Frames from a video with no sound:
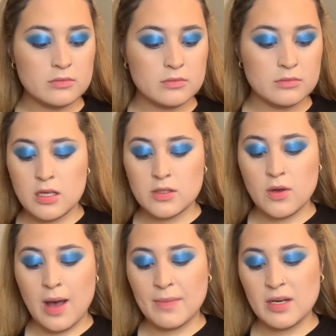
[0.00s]
So
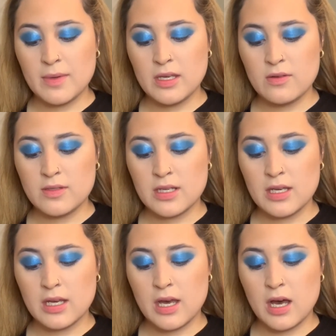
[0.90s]
I'm gonna be
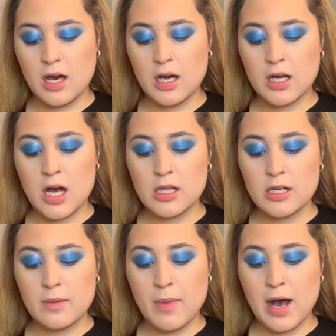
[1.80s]
using a
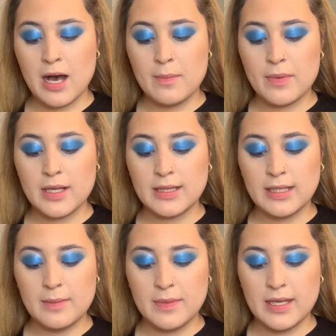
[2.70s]
ColourPop
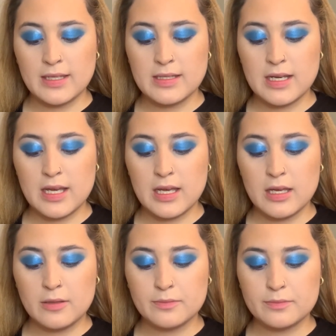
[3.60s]
Lippy today.